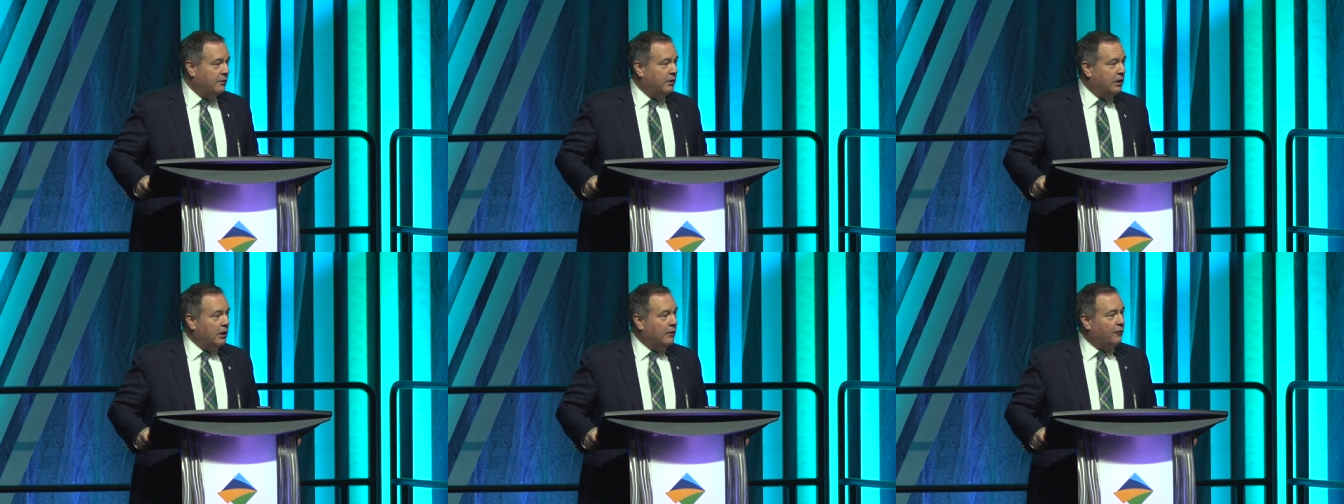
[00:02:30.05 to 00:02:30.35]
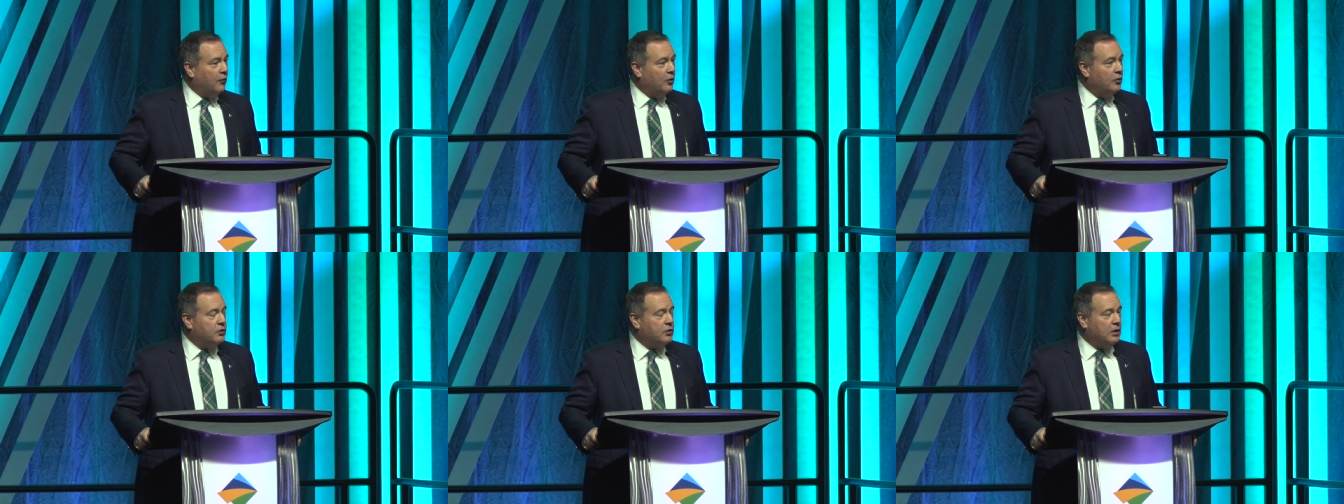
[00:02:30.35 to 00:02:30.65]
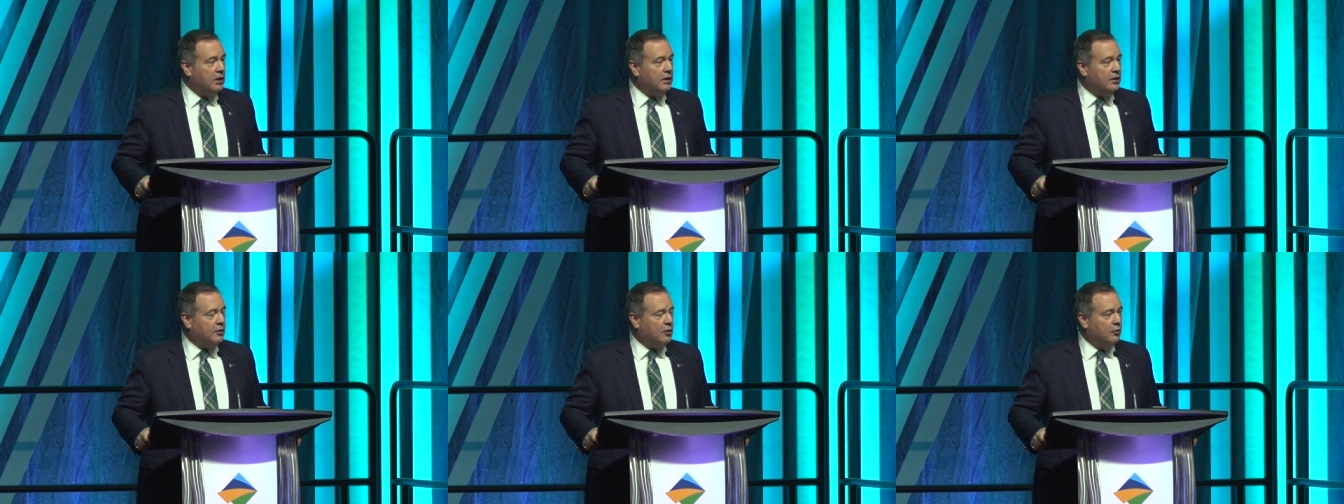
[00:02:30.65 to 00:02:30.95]
the
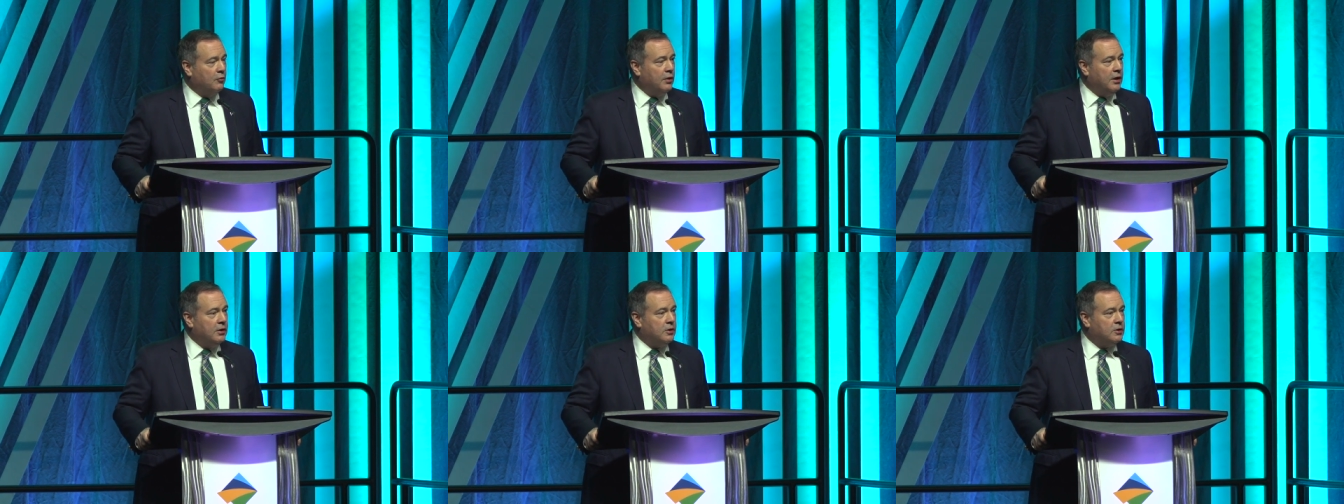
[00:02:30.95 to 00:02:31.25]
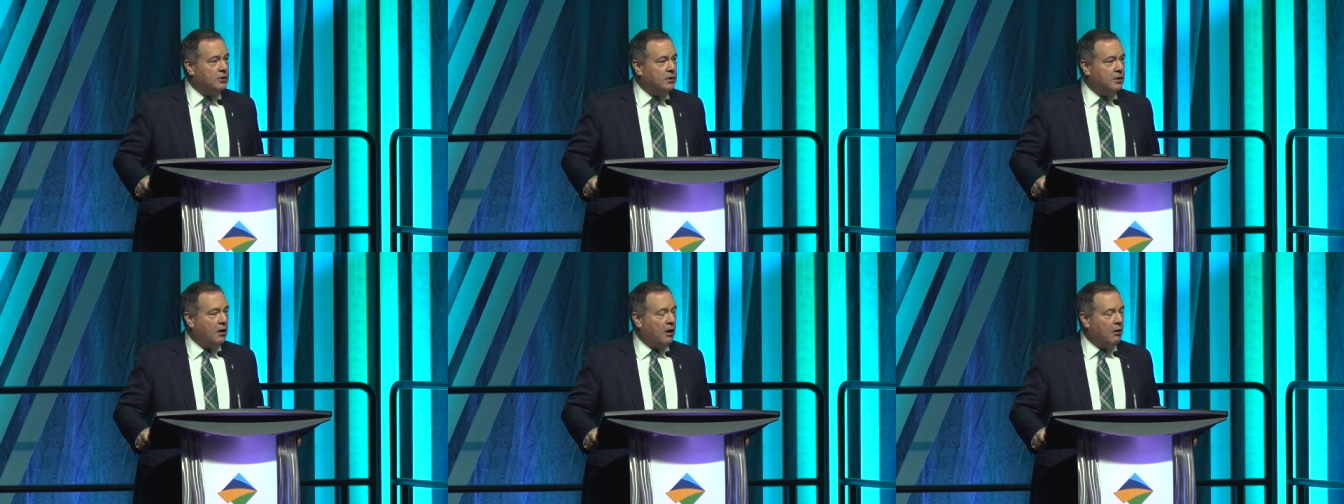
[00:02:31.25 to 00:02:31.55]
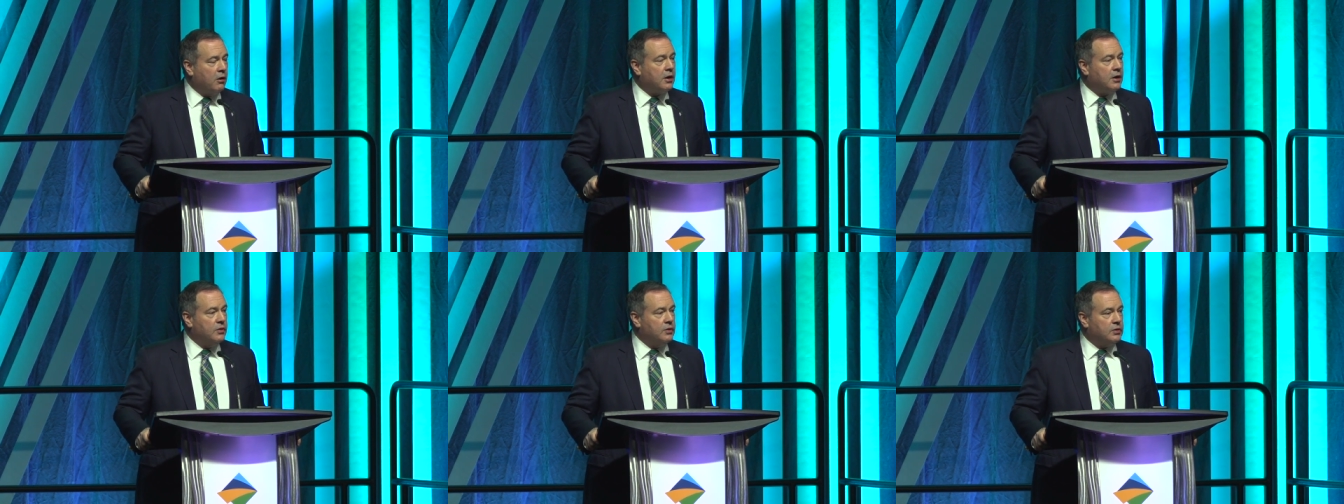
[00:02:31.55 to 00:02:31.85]
adversity through which
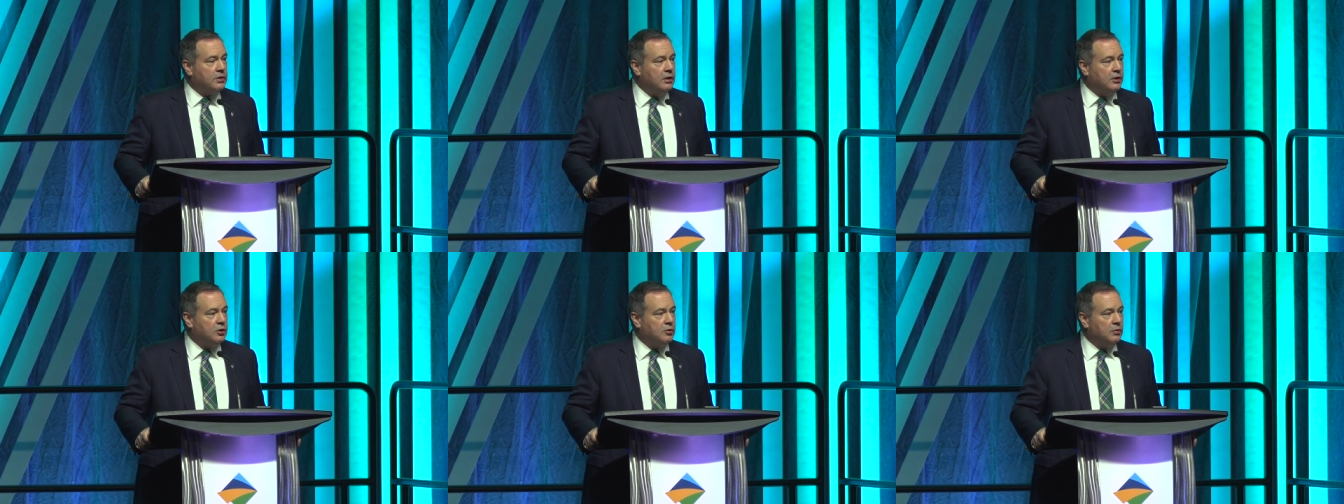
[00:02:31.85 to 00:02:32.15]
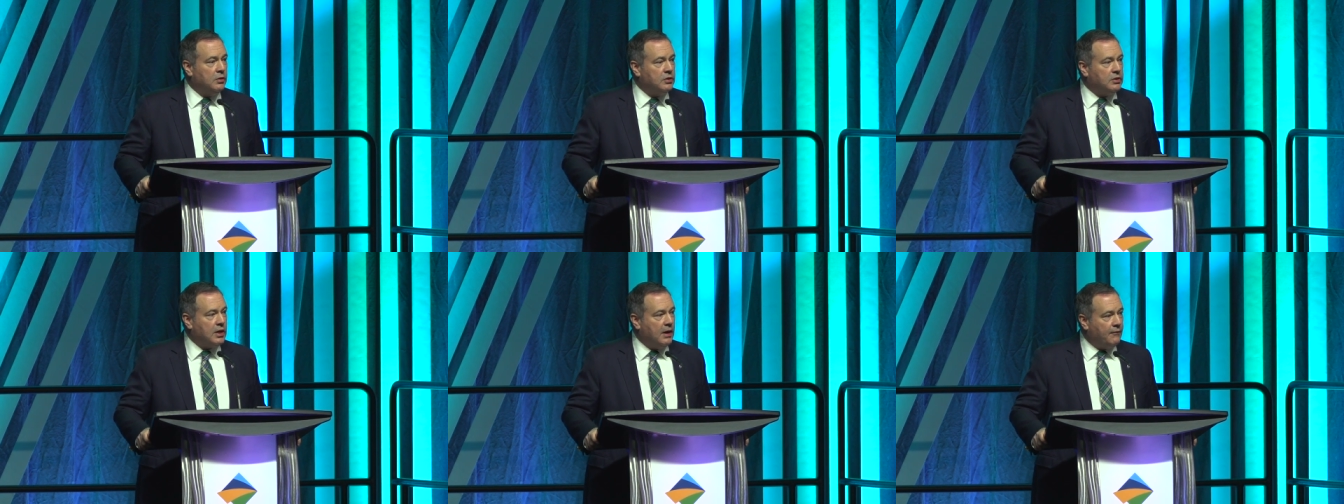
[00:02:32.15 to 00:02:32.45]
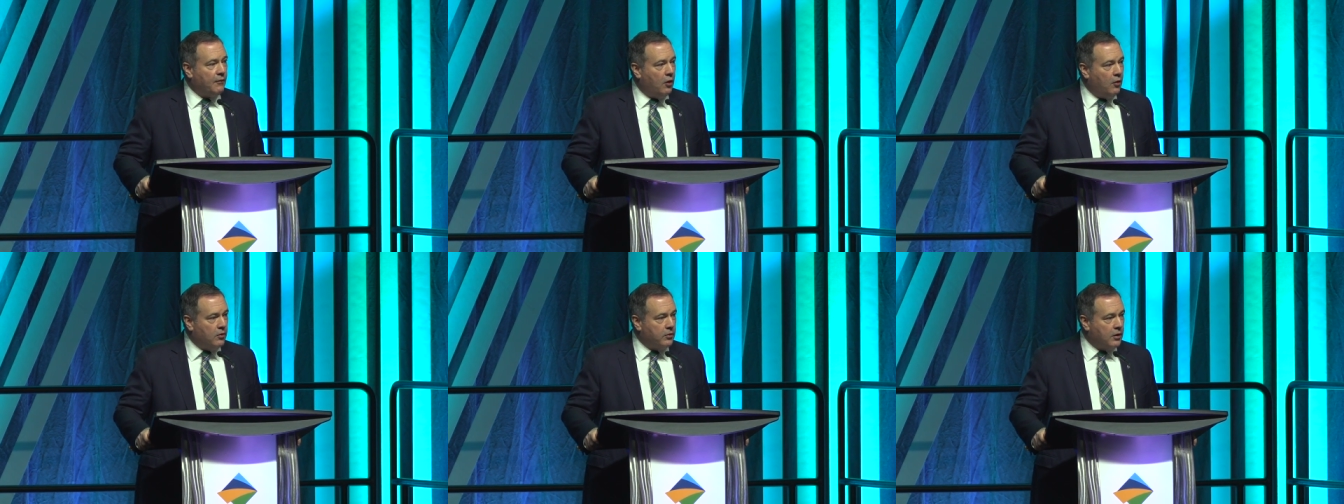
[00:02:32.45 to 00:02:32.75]
our constituents
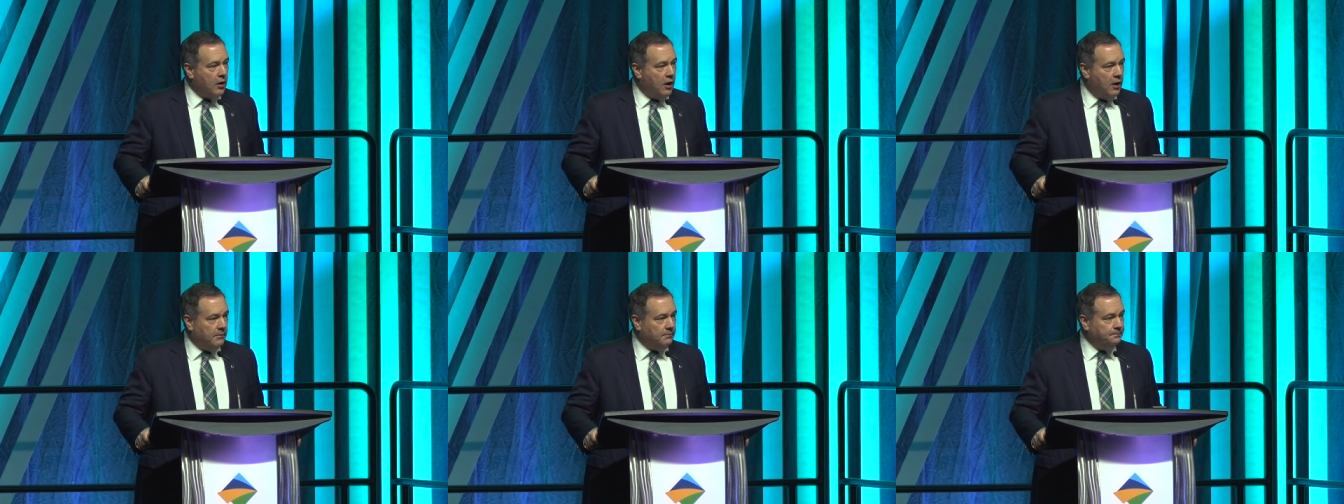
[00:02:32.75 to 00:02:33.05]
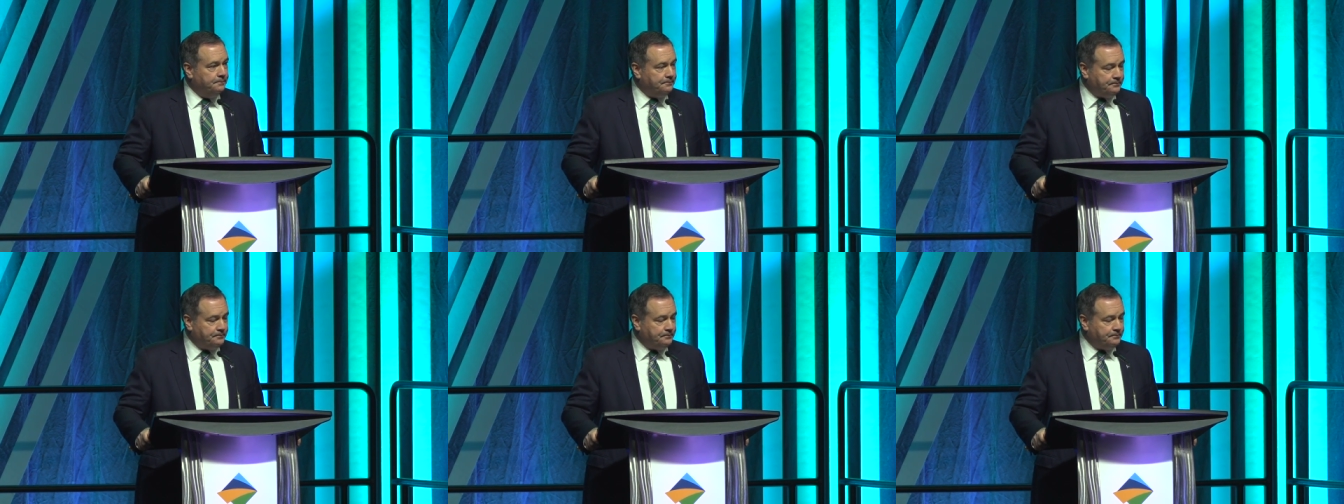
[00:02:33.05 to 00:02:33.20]
have all gone.